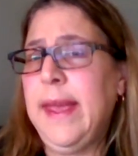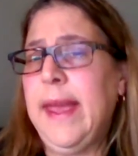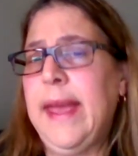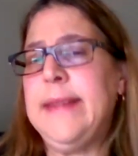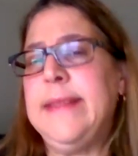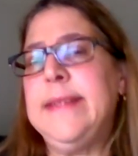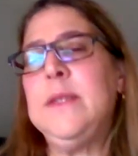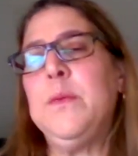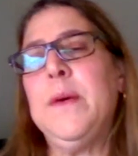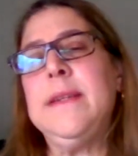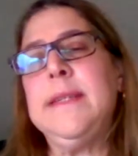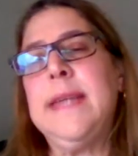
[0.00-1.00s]
And this
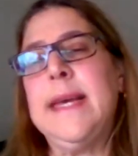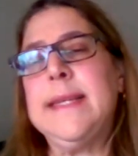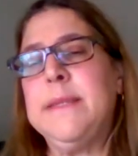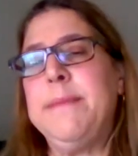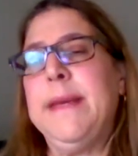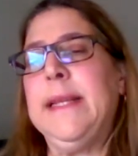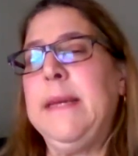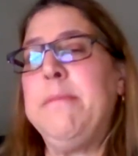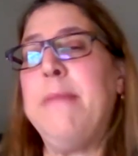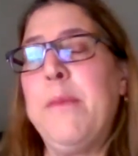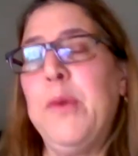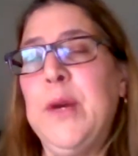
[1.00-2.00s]
one tests mainly
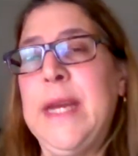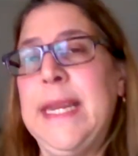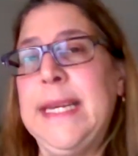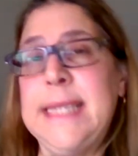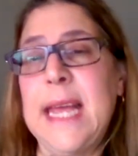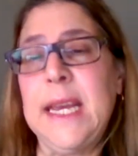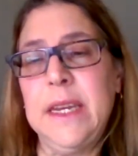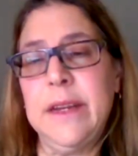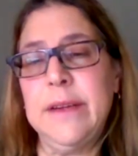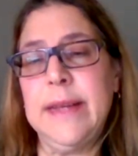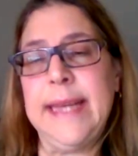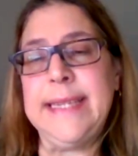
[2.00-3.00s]
memory and
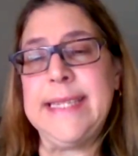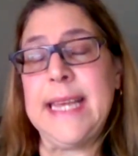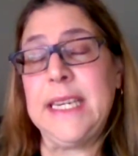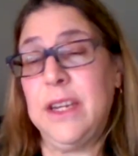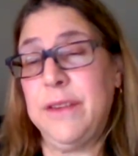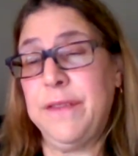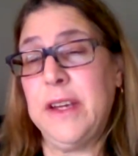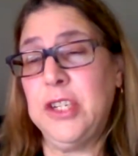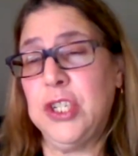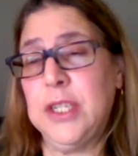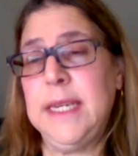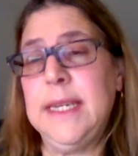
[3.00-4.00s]
executive
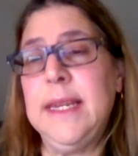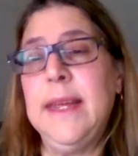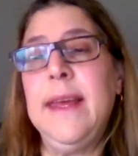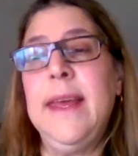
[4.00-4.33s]
functioning.